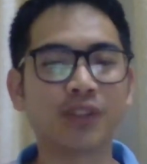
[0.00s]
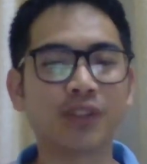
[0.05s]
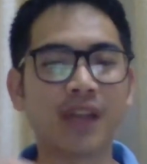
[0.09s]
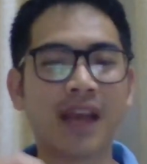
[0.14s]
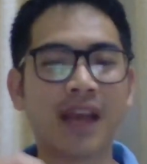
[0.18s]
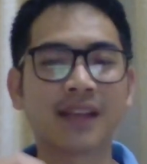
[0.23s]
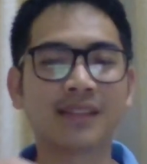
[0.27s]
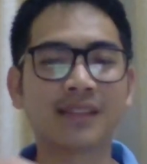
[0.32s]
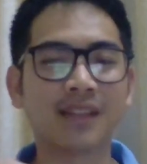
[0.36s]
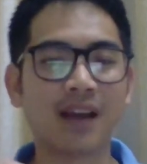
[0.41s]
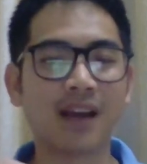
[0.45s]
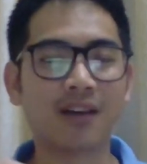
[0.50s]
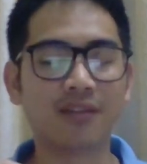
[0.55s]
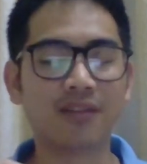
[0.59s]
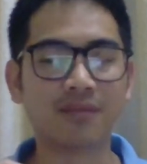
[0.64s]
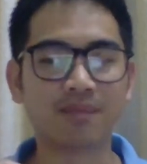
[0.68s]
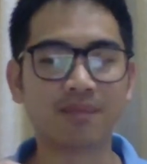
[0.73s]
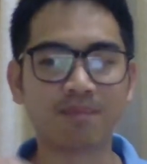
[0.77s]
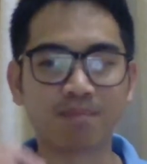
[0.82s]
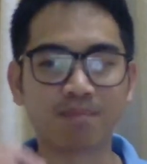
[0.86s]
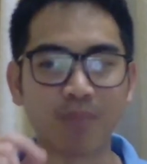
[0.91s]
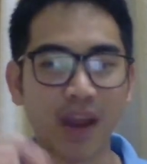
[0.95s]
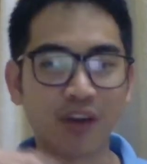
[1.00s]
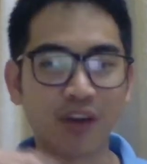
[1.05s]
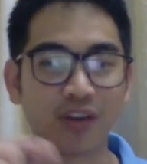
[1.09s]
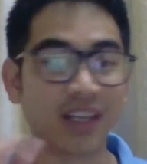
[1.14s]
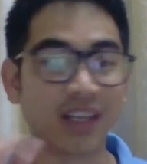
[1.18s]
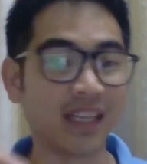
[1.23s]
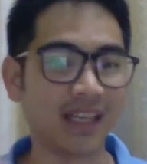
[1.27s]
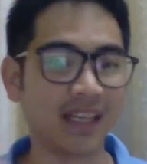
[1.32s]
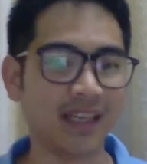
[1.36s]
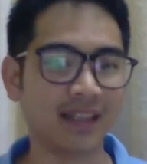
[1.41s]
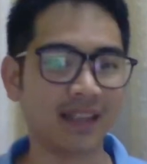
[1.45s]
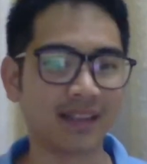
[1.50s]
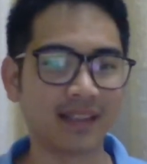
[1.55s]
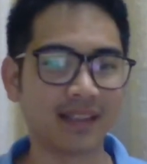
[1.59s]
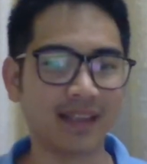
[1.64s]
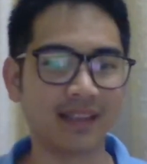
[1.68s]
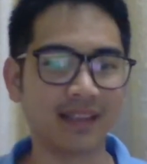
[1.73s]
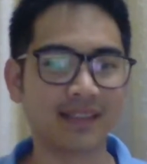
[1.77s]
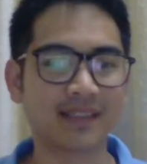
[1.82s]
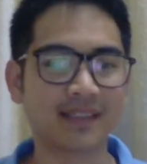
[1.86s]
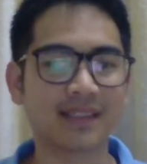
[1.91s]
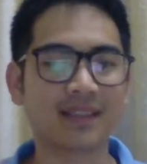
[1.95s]
Excel manual key-in
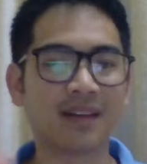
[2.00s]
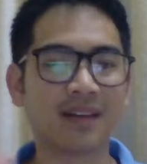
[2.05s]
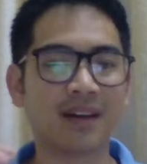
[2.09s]
things